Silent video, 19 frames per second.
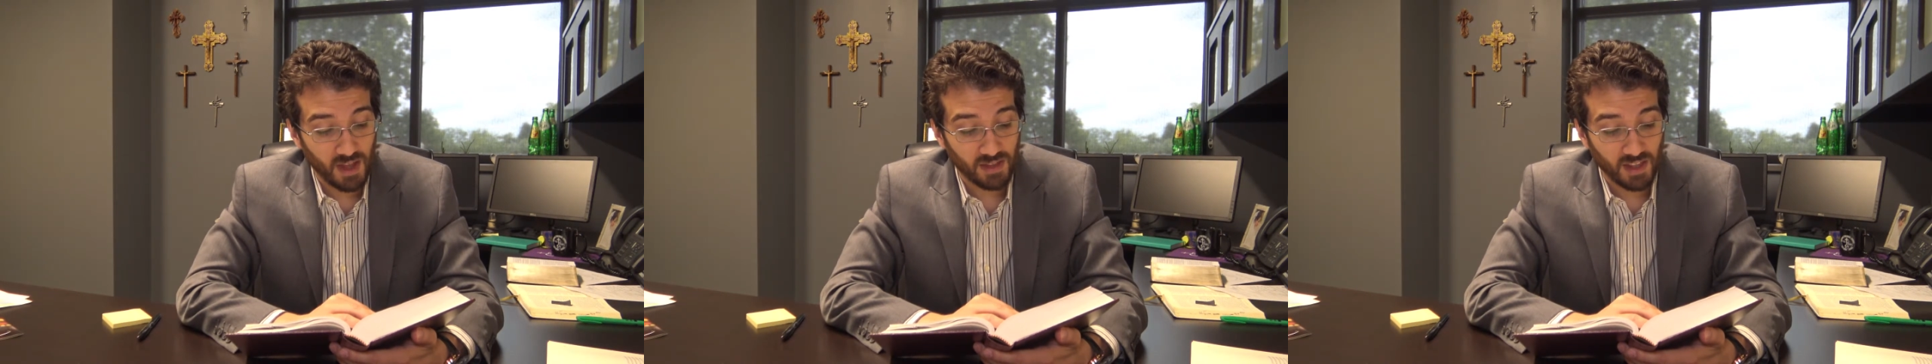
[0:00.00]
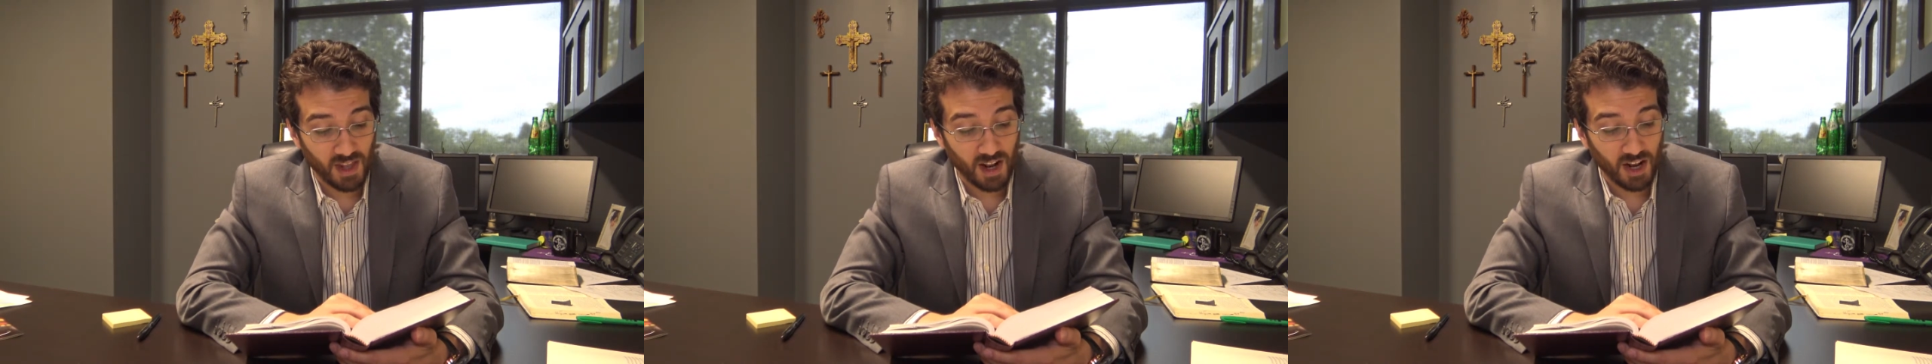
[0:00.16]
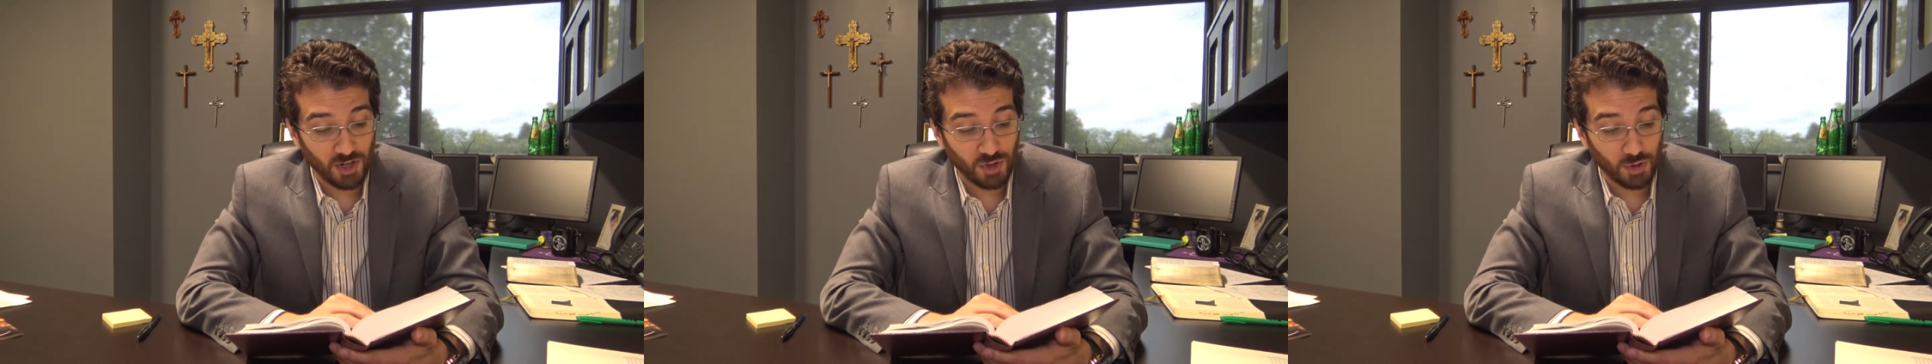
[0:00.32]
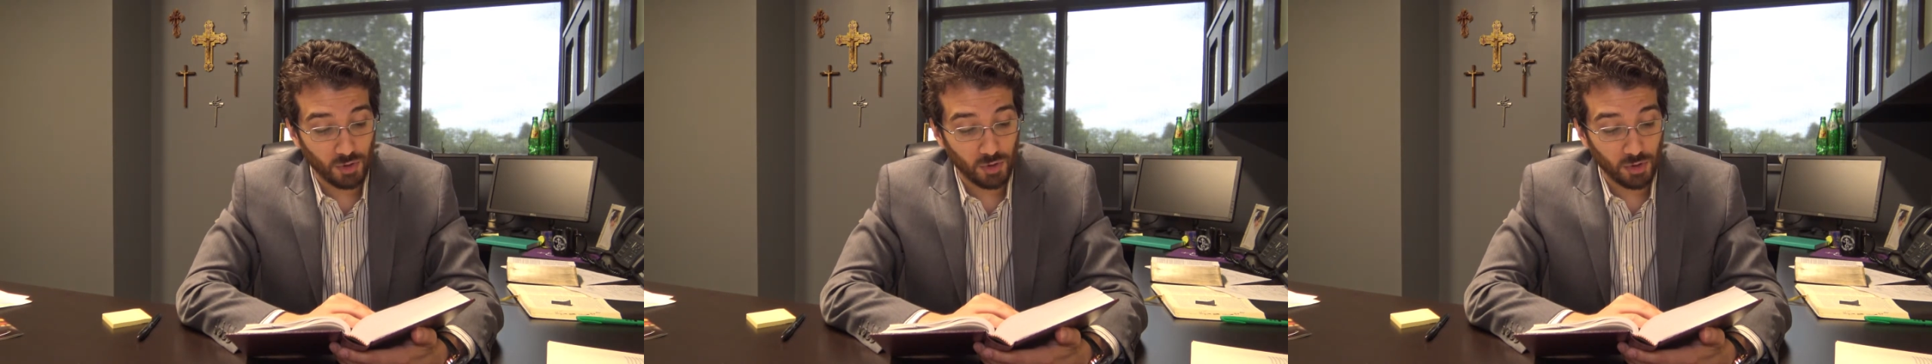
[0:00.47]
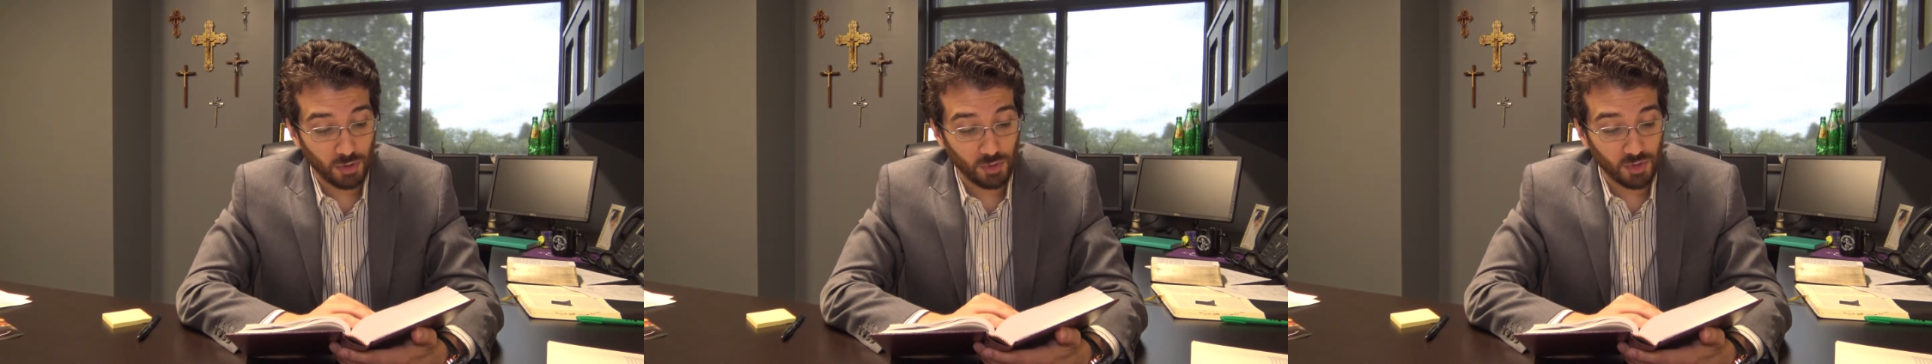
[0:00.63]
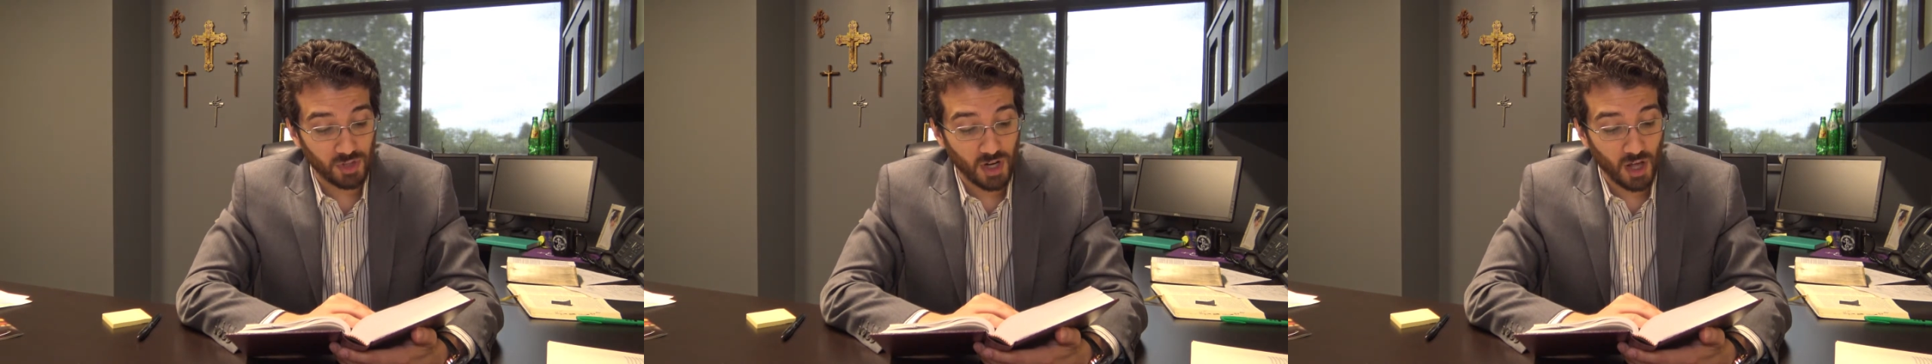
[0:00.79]
that I should
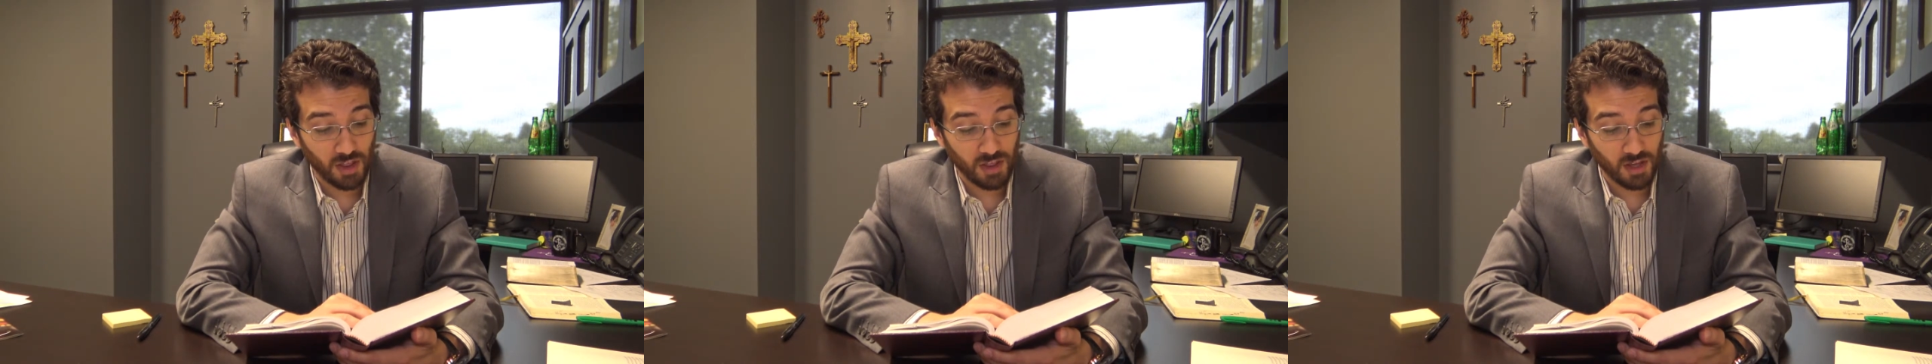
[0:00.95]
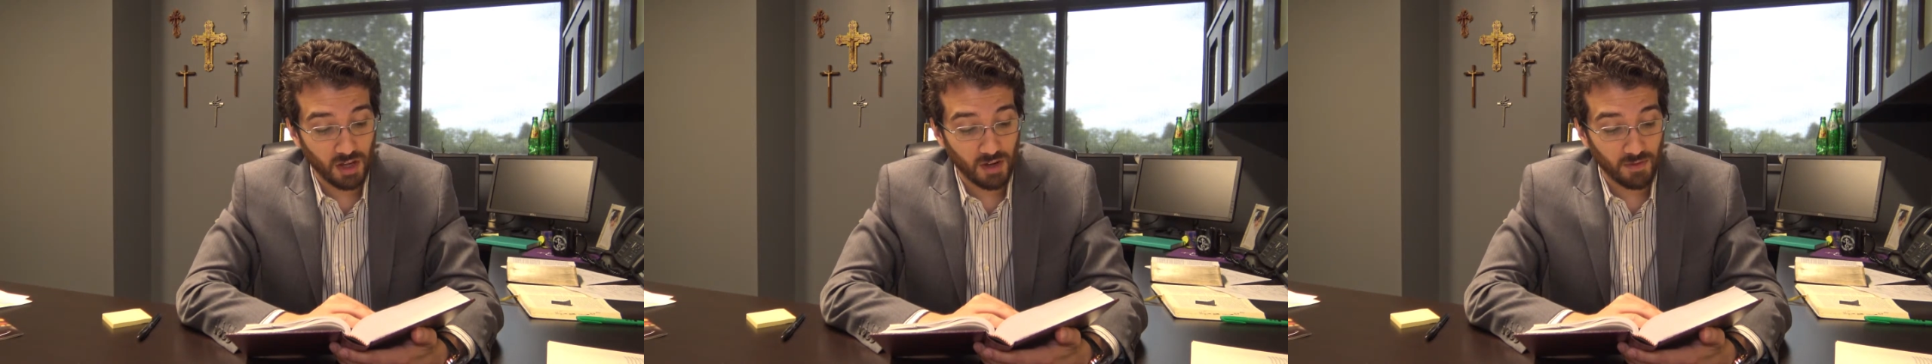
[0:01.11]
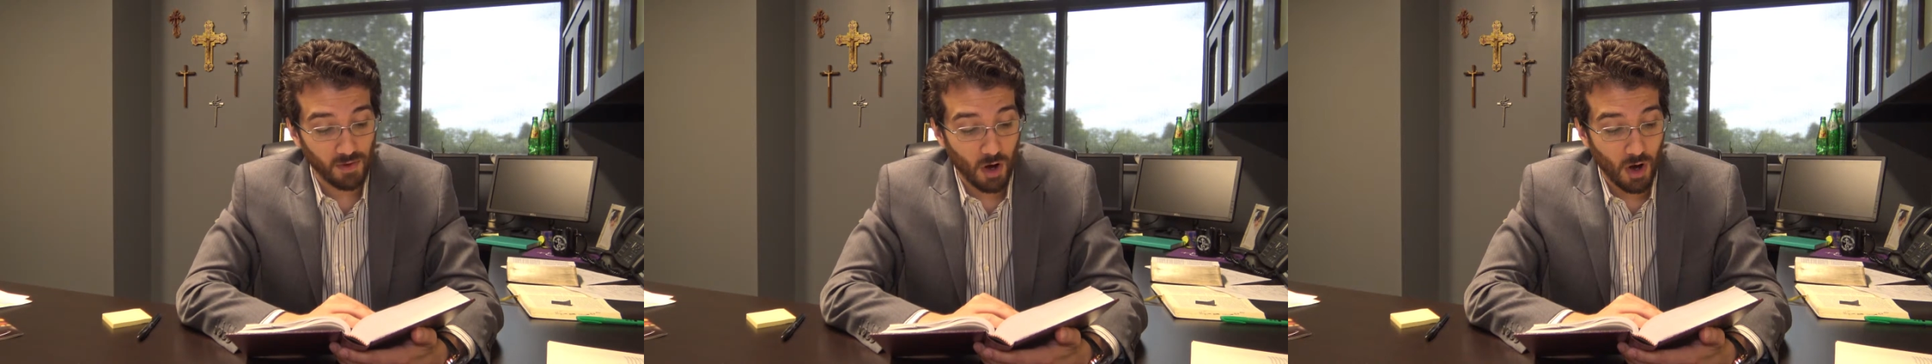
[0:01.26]
lose nothing of